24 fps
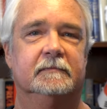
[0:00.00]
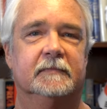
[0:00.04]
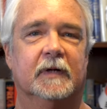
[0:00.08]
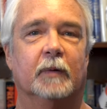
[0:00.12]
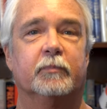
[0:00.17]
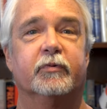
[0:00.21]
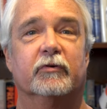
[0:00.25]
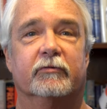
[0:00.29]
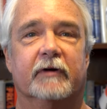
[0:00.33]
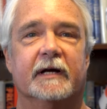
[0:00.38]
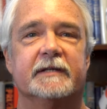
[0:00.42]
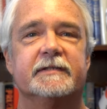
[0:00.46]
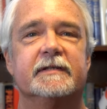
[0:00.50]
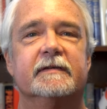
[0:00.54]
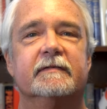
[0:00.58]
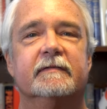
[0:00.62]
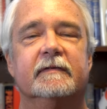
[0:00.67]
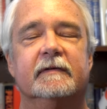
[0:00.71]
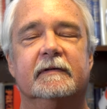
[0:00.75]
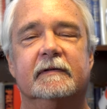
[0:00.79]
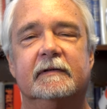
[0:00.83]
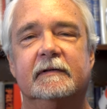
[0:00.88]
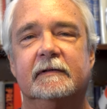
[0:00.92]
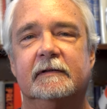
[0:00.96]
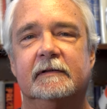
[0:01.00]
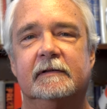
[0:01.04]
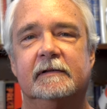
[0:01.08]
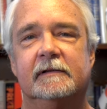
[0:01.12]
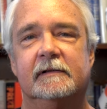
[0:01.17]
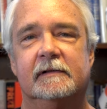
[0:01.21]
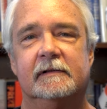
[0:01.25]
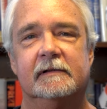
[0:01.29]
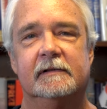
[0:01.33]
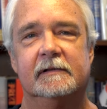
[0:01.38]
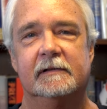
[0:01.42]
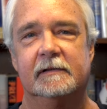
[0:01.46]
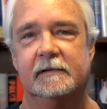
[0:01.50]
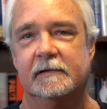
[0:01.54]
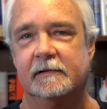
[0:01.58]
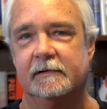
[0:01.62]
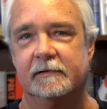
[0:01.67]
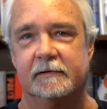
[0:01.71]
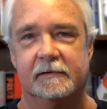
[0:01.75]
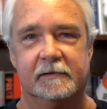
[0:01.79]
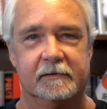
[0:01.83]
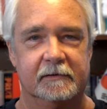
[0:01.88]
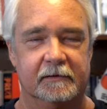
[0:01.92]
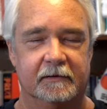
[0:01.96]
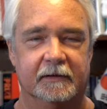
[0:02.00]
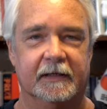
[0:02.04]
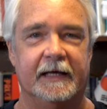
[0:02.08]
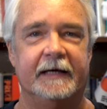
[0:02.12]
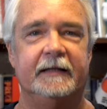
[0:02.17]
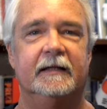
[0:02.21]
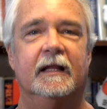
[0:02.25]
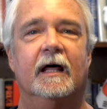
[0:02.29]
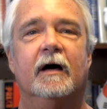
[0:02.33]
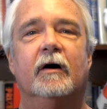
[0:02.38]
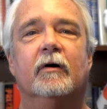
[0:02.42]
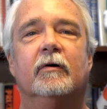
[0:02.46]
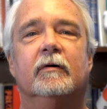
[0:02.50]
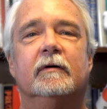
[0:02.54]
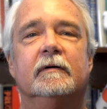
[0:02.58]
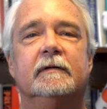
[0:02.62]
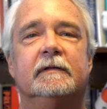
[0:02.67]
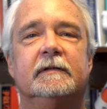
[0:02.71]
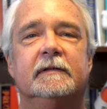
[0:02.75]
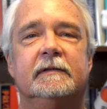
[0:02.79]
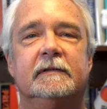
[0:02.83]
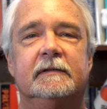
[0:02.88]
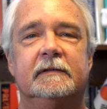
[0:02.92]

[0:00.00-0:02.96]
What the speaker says: A progressive? Lay low?